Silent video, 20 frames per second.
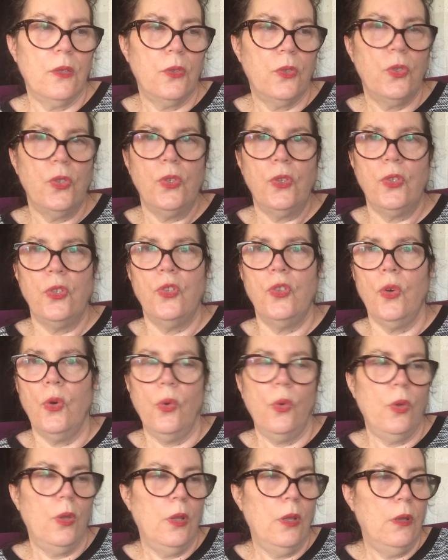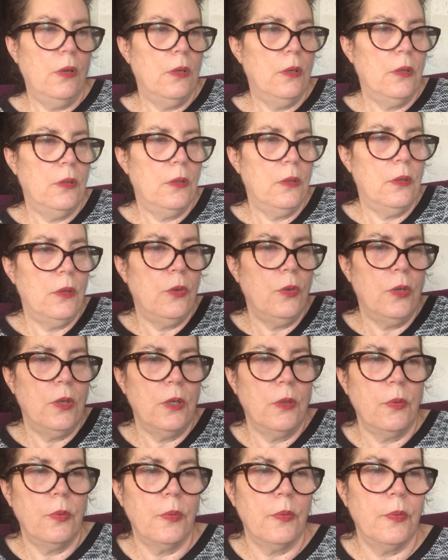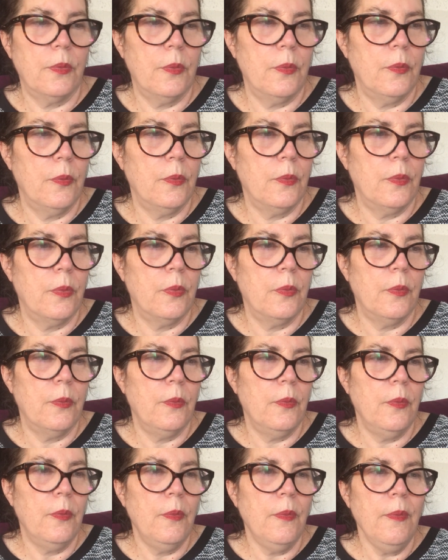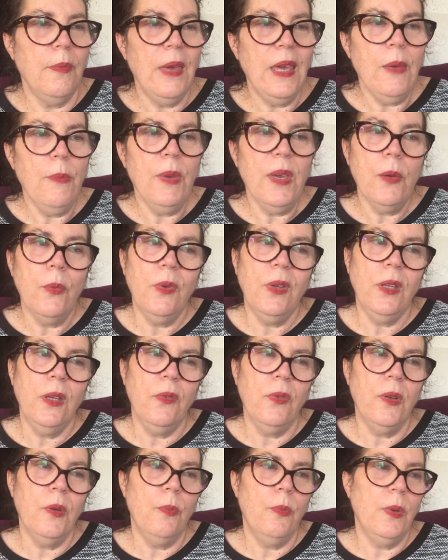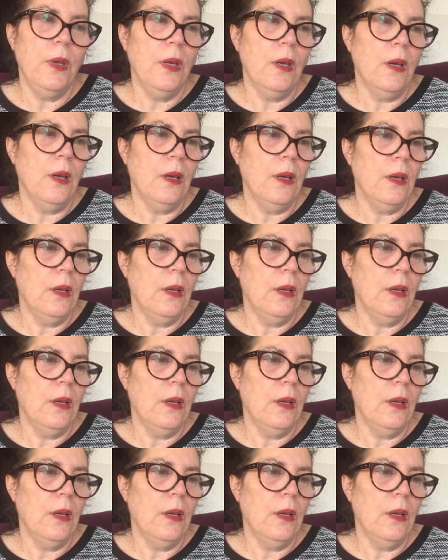stole, or maybe it would even be